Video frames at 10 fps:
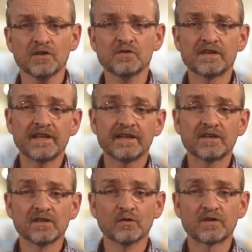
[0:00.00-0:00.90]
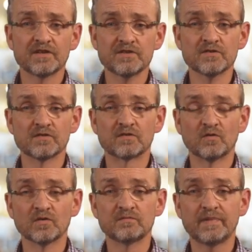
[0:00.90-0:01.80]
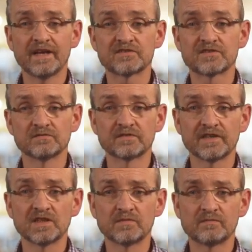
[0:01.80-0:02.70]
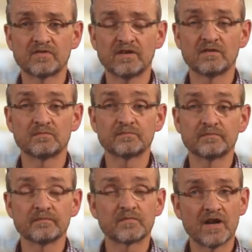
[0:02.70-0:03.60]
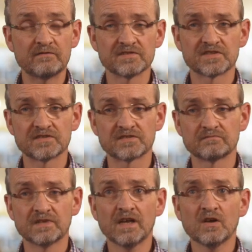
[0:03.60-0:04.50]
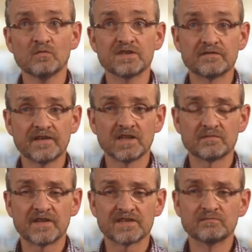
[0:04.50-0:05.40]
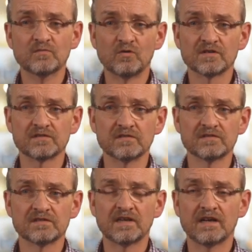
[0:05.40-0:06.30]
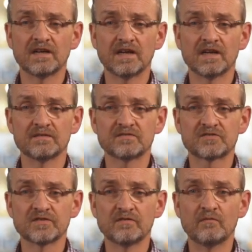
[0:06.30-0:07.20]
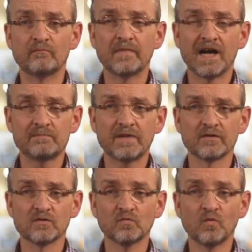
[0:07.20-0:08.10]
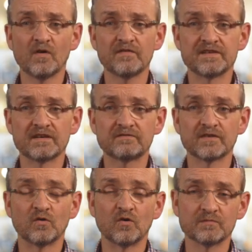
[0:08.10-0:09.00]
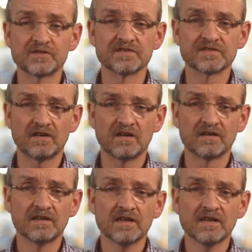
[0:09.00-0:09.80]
You then can look at your own personal development preferences. We developed this model to map out what the different options are.